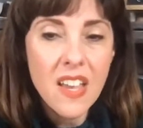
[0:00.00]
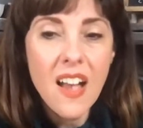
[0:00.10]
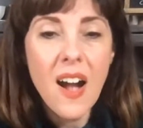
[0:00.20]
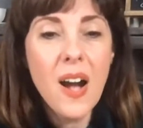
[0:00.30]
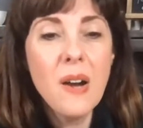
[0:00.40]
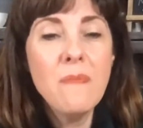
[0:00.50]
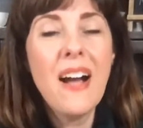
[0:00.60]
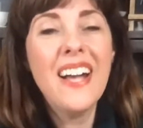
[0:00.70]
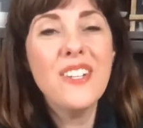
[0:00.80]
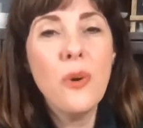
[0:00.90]

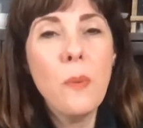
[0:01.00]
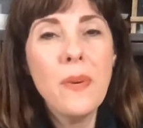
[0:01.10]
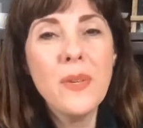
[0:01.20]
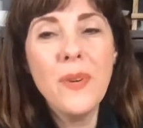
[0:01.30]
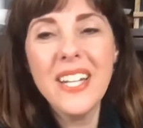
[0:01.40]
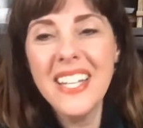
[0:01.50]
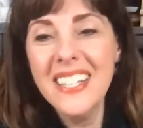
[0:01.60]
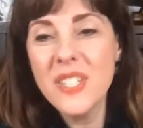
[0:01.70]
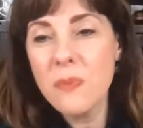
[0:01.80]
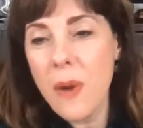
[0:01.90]
I know a big one
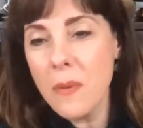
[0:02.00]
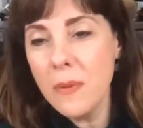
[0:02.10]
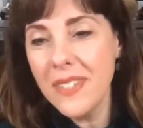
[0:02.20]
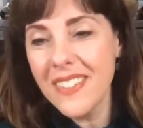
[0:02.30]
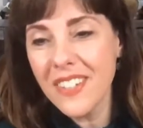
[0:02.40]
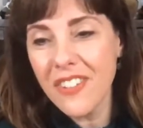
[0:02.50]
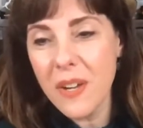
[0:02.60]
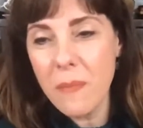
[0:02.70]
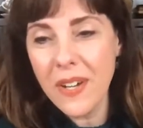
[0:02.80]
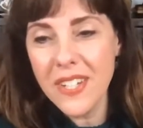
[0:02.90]
is probably the
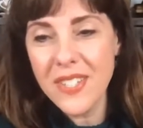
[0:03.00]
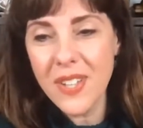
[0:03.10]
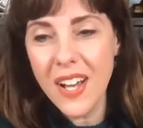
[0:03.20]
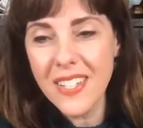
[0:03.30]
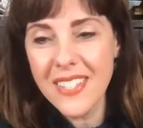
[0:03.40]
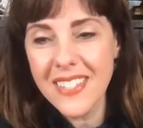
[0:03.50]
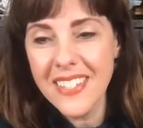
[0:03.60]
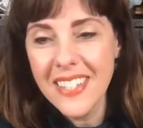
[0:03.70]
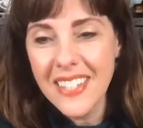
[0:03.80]
cranberry sauce.